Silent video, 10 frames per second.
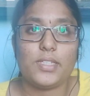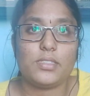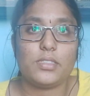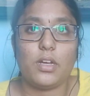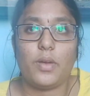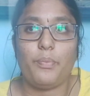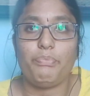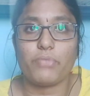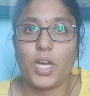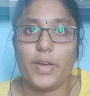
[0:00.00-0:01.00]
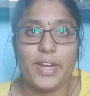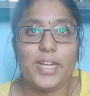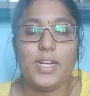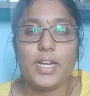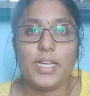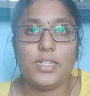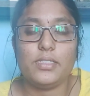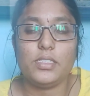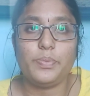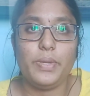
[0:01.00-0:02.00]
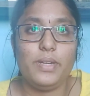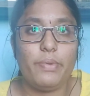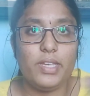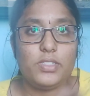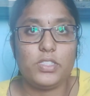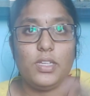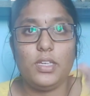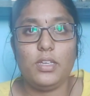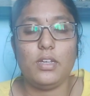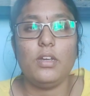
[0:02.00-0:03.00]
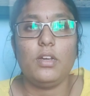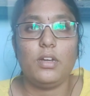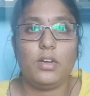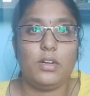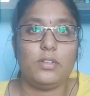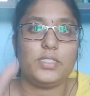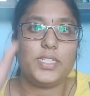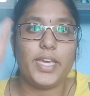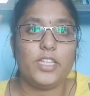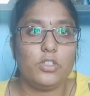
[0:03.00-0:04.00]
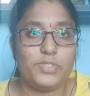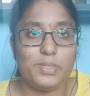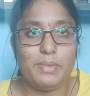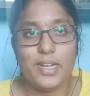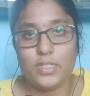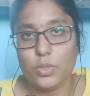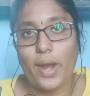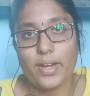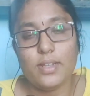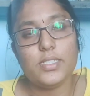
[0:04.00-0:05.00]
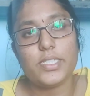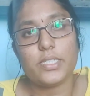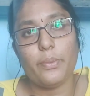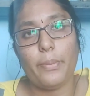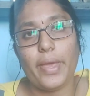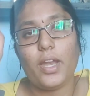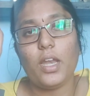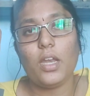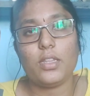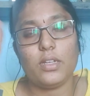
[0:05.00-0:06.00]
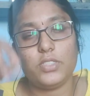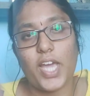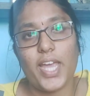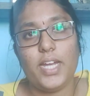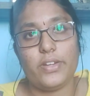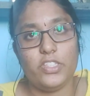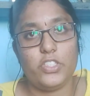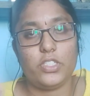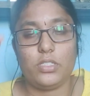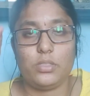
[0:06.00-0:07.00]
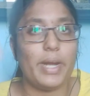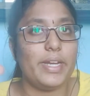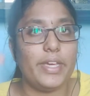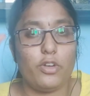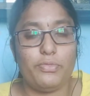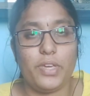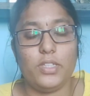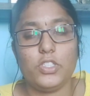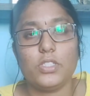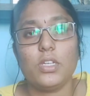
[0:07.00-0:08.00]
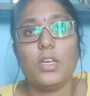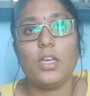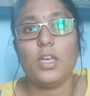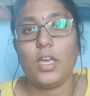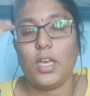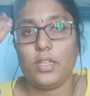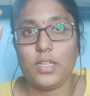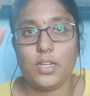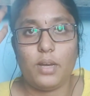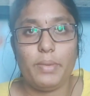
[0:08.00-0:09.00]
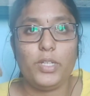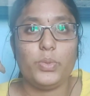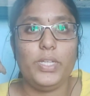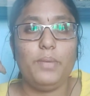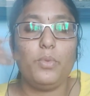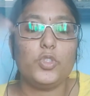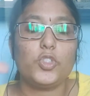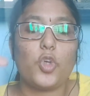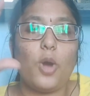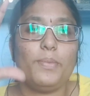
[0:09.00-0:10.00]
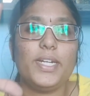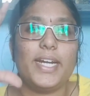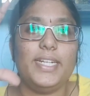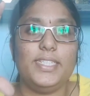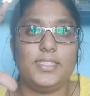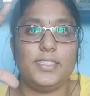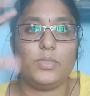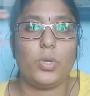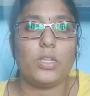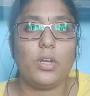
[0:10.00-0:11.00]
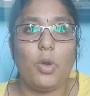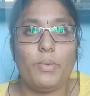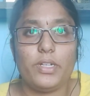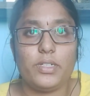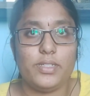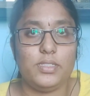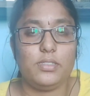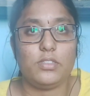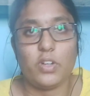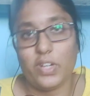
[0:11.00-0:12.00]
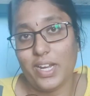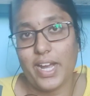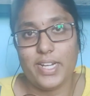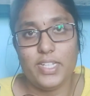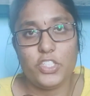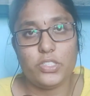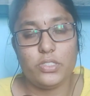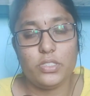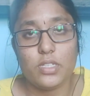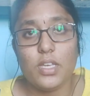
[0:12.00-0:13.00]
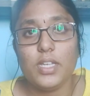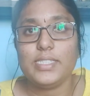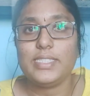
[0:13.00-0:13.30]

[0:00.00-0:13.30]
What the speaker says: renal clearance will reach the stage of similar to adults when the child reaches 1 year of age. And then coming to the most common conditions, what are the common diseases or conditions seen in